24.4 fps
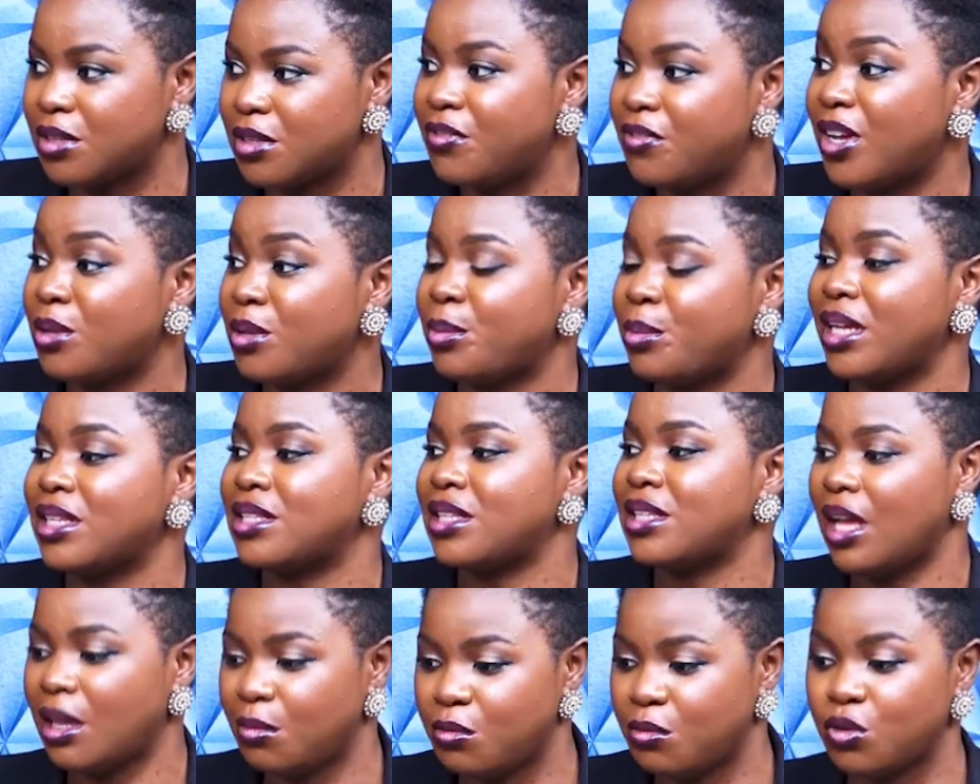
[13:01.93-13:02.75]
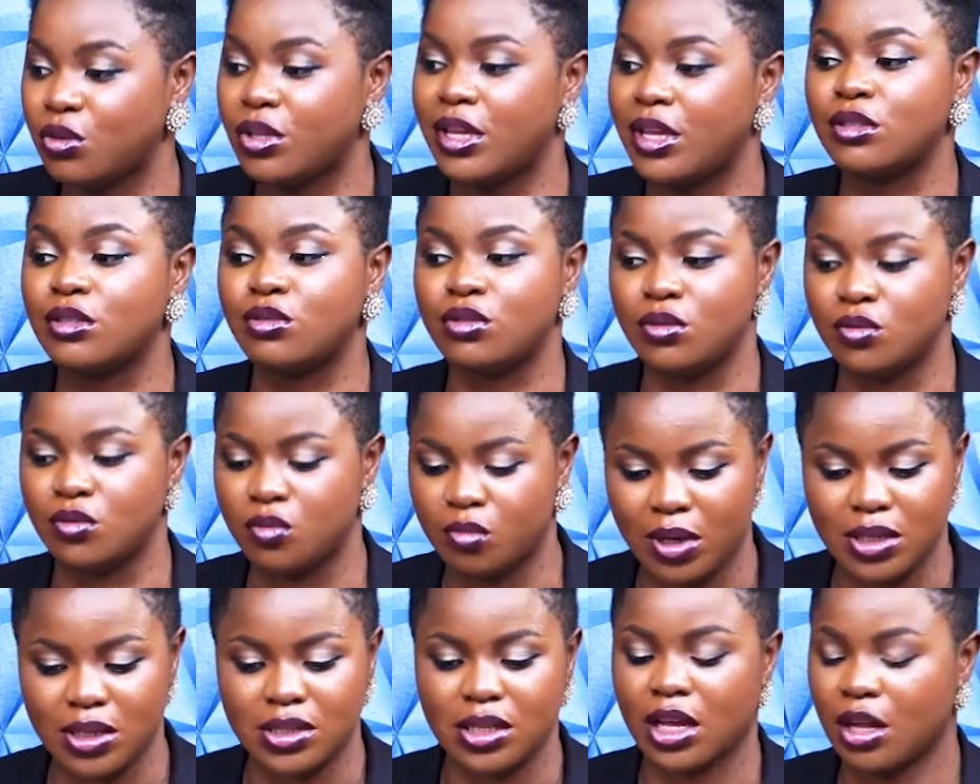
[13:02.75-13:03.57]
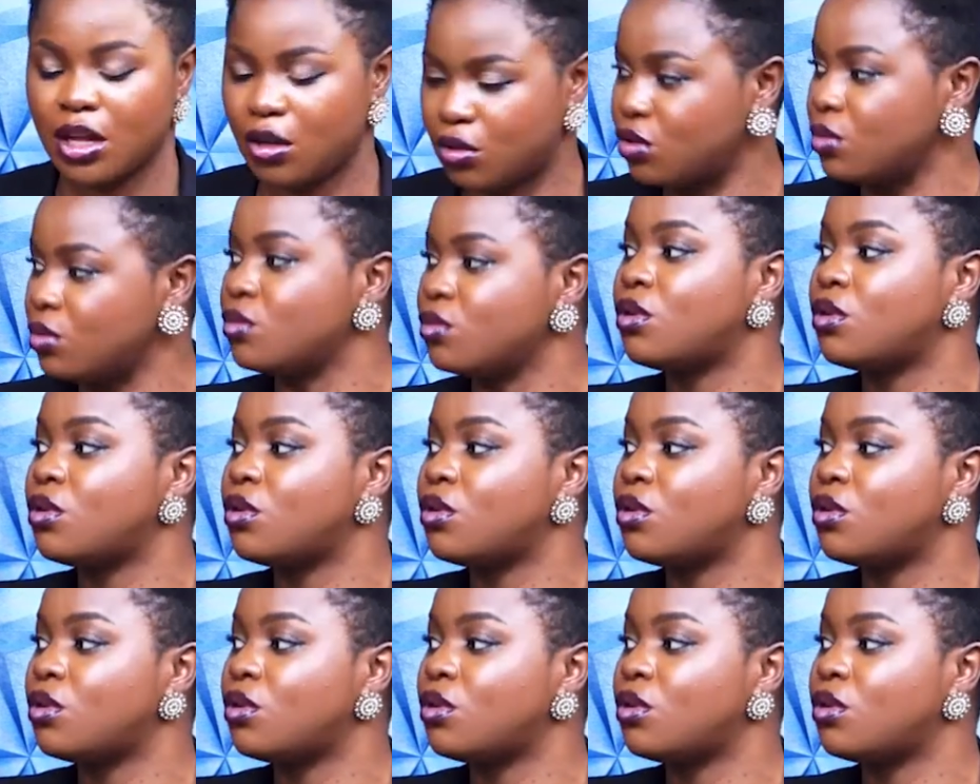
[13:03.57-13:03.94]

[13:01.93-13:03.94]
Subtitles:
In fact, by the time you get to the woman's account, you will not